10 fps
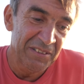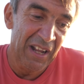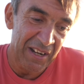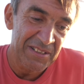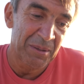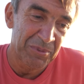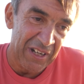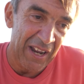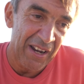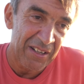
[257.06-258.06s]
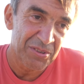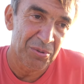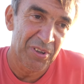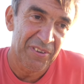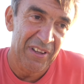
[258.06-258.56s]
done some trials
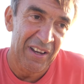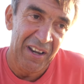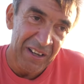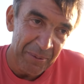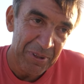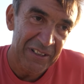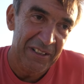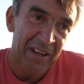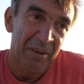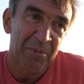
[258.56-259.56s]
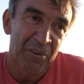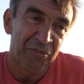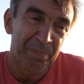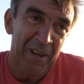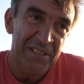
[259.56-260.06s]
with a limited number
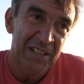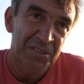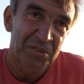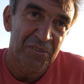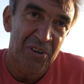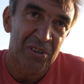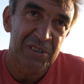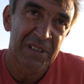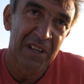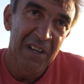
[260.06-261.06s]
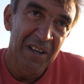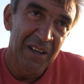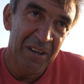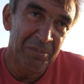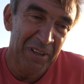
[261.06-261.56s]
of patients, of course,
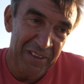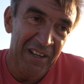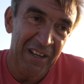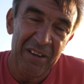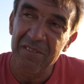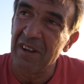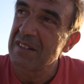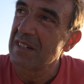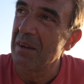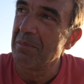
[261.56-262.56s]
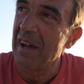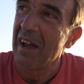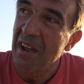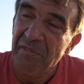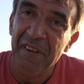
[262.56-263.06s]
but they have uh, some
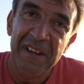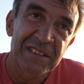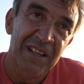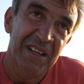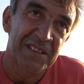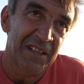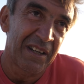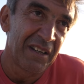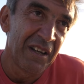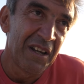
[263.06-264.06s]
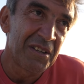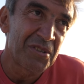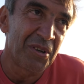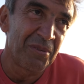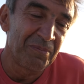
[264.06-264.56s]
uh, effects, let's say.
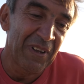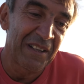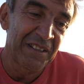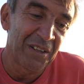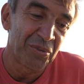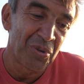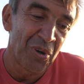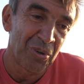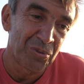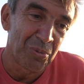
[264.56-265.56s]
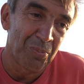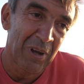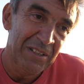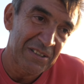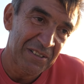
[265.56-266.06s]
So until to go to
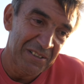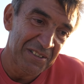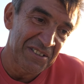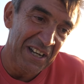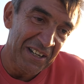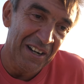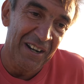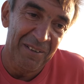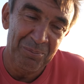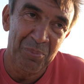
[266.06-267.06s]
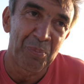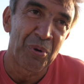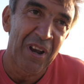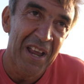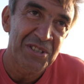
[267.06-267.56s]
much general
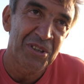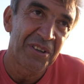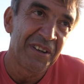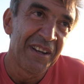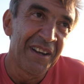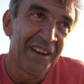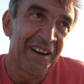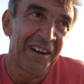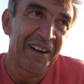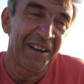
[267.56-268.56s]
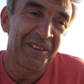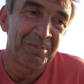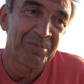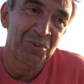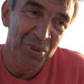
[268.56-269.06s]
population, uh,
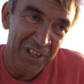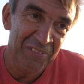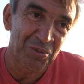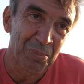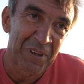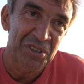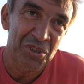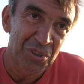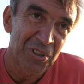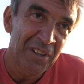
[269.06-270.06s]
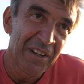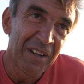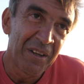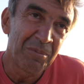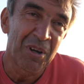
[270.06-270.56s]
we have to be sure
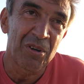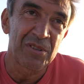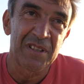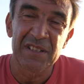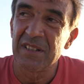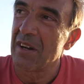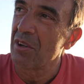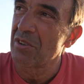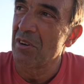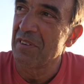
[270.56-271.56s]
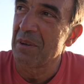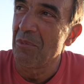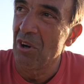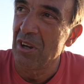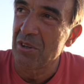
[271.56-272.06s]
because these neurotrophic
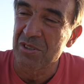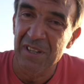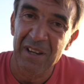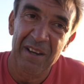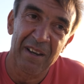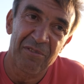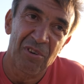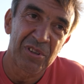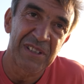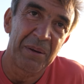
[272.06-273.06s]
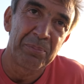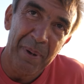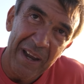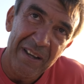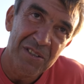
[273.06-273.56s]
molecules, they evoke some
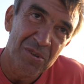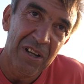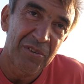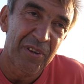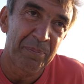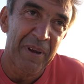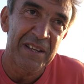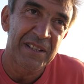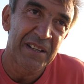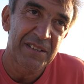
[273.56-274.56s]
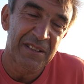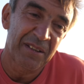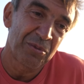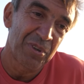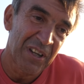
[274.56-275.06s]
pain as well to the patients
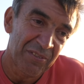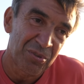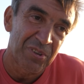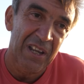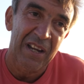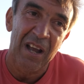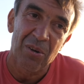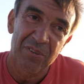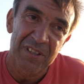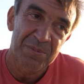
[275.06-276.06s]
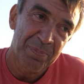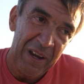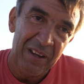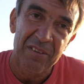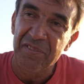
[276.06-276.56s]
and we have to take out this
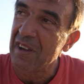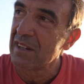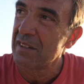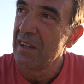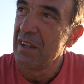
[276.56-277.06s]
pain effect